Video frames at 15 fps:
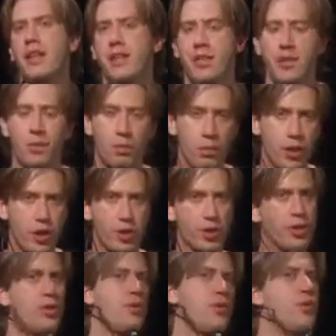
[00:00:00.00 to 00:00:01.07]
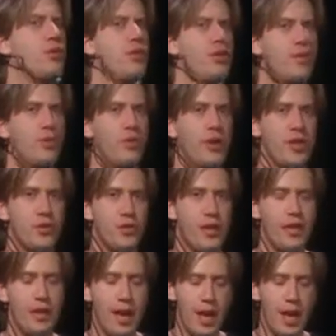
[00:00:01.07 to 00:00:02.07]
We're going to show you 2 different ways right now.